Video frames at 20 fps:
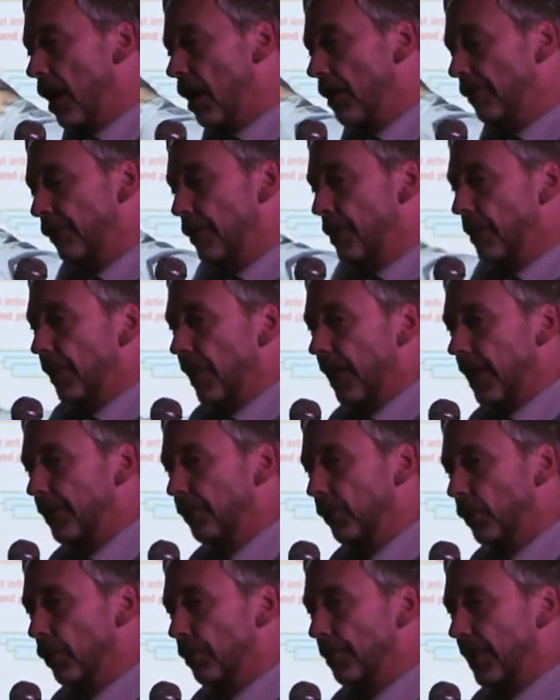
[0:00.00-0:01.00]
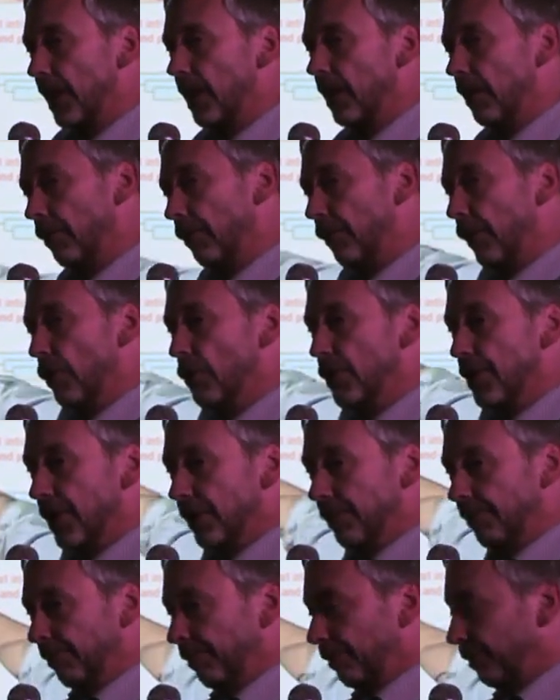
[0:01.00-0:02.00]
Half of the brain will be
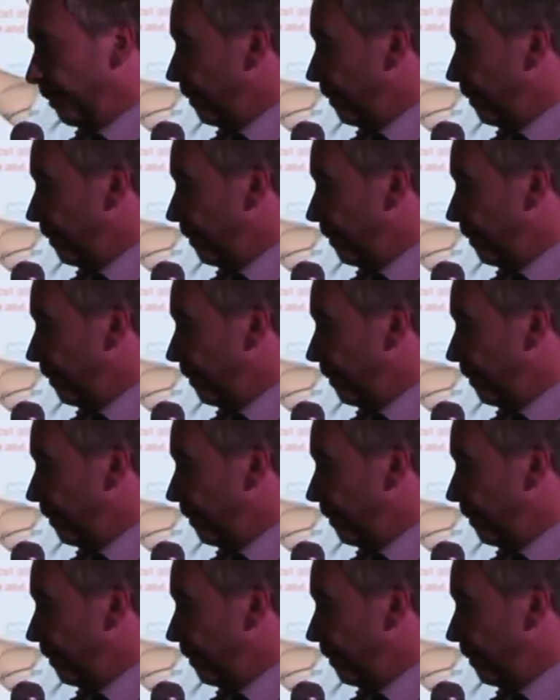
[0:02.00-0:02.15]
frozen.